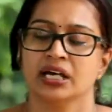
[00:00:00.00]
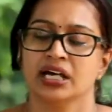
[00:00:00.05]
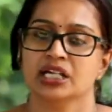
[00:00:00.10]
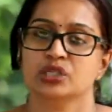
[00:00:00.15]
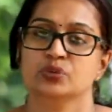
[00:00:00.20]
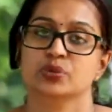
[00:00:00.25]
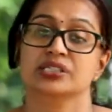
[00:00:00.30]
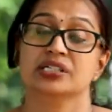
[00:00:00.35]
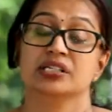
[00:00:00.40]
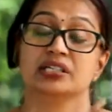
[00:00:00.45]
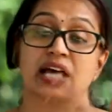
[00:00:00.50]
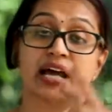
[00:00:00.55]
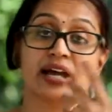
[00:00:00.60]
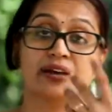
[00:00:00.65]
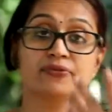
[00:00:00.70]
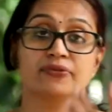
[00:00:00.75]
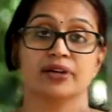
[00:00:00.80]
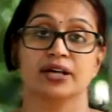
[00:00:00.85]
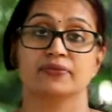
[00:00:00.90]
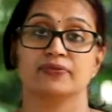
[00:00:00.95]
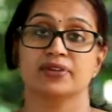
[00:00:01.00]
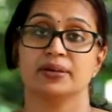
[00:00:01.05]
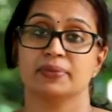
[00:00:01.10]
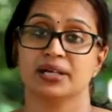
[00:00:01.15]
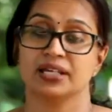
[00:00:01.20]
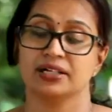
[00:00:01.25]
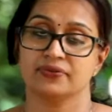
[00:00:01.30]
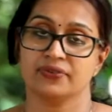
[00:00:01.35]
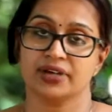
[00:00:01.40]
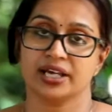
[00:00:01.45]
It was a time when
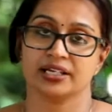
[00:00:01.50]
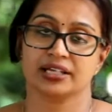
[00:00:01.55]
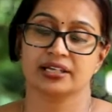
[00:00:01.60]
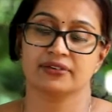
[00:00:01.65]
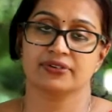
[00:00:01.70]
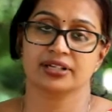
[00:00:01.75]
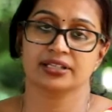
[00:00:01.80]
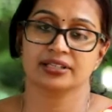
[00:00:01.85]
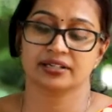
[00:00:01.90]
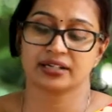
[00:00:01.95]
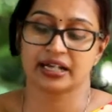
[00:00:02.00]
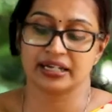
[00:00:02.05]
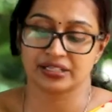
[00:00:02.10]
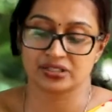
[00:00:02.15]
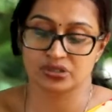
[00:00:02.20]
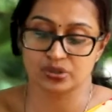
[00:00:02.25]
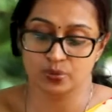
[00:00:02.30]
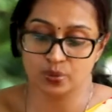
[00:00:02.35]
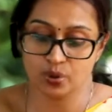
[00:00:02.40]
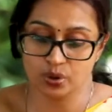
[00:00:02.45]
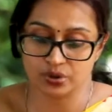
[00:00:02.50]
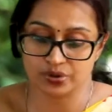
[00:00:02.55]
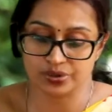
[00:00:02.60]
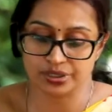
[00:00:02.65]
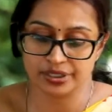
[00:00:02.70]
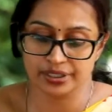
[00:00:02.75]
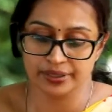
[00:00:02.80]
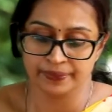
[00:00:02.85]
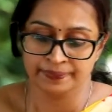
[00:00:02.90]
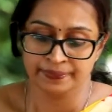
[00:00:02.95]
women were given the right to
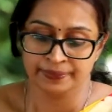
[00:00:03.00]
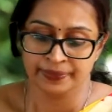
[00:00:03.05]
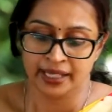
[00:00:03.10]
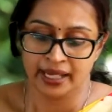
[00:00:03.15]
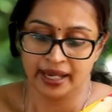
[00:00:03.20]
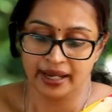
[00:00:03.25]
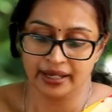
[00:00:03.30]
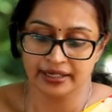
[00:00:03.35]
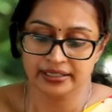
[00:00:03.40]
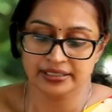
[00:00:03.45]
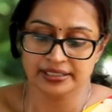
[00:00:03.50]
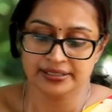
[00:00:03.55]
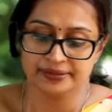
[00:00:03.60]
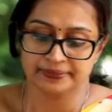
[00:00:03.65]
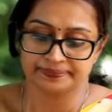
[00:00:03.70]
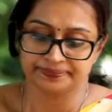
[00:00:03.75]
vote, and